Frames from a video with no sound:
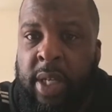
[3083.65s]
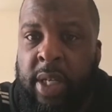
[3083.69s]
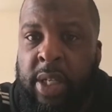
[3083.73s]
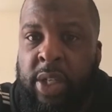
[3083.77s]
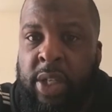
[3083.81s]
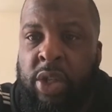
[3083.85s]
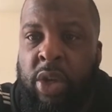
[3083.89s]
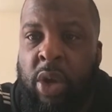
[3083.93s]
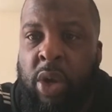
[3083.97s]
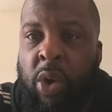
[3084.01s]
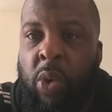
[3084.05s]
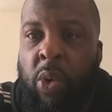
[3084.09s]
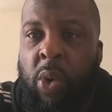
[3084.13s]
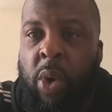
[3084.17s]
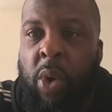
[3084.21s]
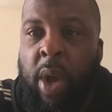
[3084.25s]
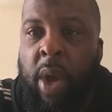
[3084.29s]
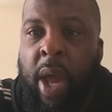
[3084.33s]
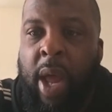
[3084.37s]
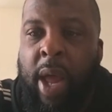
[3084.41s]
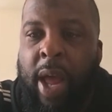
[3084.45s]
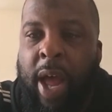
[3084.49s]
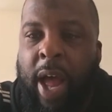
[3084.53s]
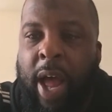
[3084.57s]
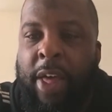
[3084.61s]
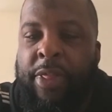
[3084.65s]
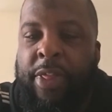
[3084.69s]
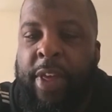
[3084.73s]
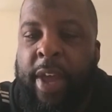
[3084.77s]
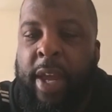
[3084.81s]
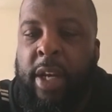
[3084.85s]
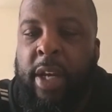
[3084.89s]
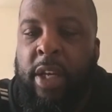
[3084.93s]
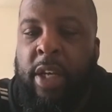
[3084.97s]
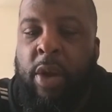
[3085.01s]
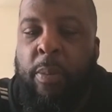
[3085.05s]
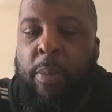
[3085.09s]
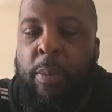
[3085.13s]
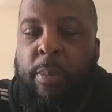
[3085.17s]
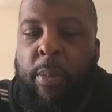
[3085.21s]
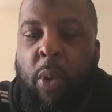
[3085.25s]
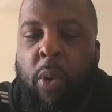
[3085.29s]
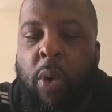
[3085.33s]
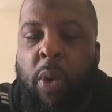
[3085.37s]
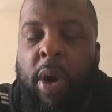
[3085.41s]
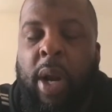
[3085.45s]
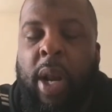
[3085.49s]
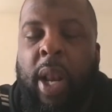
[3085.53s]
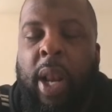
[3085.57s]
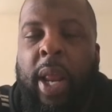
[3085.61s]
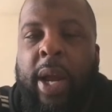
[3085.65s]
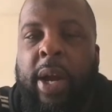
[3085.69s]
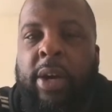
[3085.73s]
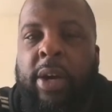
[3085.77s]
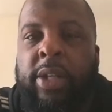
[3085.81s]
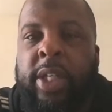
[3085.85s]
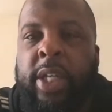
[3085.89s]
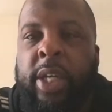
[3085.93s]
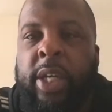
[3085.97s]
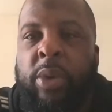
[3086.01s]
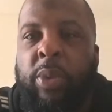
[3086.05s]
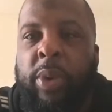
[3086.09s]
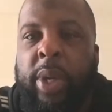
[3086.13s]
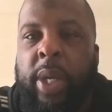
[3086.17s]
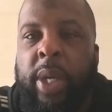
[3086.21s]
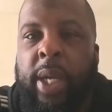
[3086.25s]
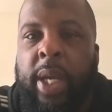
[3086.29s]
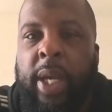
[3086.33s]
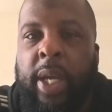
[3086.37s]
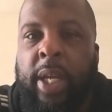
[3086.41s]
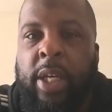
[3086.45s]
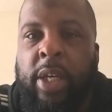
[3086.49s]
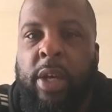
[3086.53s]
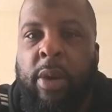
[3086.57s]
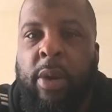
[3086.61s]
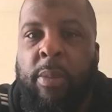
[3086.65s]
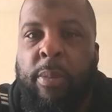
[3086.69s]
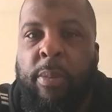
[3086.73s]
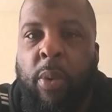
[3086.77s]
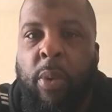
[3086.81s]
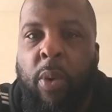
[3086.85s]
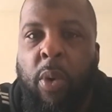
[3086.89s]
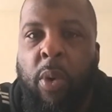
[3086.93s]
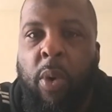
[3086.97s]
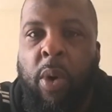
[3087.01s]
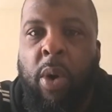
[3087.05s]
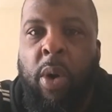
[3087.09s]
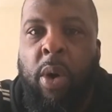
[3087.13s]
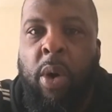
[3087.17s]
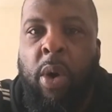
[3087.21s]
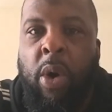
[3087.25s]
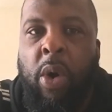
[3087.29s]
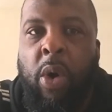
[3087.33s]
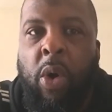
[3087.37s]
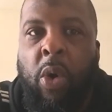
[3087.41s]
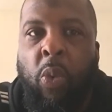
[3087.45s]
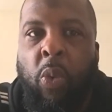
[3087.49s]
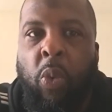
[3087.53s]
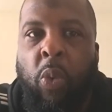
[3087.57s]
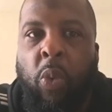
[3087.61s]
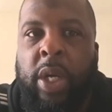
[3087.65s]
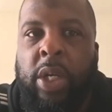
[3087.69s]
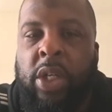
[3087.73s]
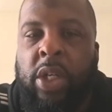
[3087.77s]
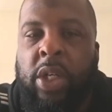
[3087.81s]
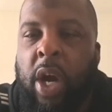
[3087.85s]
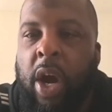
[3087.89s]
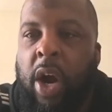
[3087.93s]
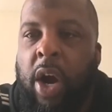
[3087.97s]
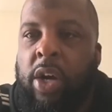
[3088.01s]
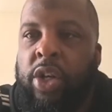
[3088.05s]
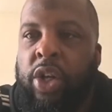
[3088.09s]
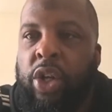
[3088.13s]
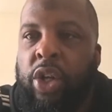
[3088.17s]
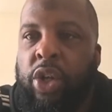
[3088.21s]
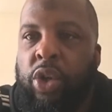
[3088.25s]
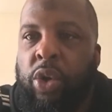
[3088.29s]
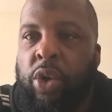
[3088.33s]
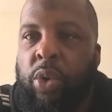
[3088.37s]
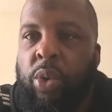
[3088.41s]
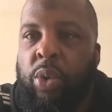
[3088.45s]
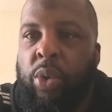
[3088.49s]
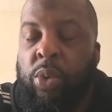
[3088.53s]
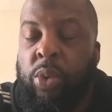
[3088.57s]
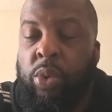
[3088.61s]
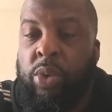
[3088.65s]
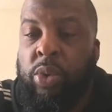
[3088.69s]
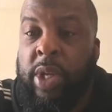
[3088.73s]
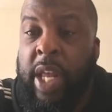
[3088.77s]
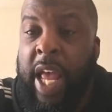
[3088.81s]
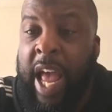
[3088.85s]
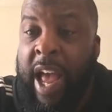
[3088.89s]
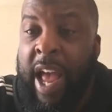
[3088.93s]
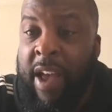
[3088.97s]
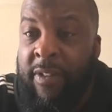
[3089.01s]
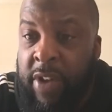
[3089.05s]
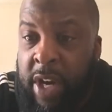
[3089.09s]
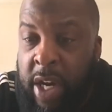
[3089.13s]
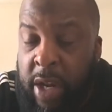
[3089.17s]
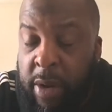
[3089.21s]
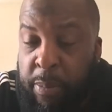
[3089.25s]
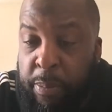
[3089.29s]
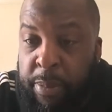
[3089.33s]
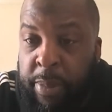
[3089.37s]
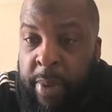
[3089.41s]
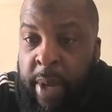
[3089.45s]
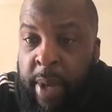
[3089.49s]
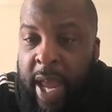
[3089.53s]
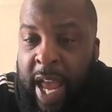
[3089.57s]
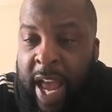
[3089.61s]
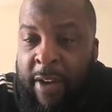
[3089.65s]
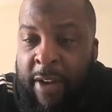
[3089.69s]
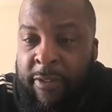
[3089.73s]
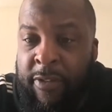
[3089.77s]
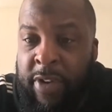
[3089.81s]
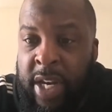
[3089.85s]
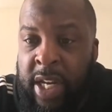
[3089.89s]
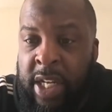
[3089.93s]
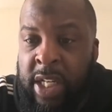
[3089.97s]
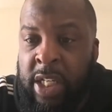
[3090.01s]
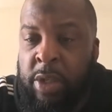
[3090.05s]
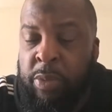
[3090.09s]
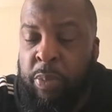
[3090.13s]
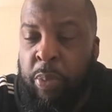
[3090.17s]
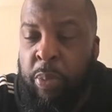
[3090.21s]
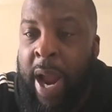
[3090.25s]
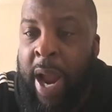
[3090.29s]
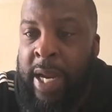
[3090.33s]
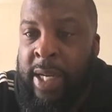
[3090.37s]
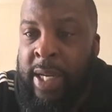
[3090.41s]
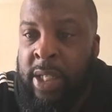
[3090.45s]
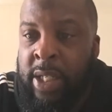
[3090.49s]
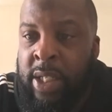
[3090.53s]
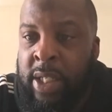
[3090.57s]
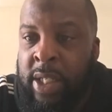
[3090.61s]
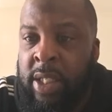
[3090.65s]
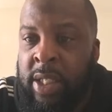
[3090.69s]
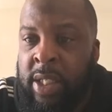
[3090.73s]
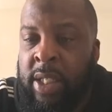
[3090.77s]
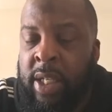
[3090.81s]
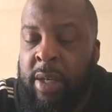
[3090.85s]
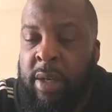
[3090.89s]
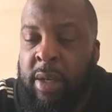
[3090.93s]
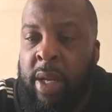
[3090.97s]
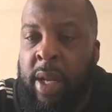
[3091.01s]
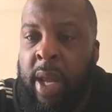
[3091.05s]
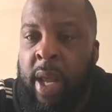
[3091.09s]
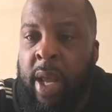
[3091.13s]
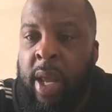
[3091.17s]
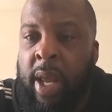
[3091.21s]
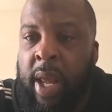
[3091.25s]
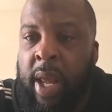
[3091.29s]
And so I think the more clarity we get, the more we start to use evidence practices and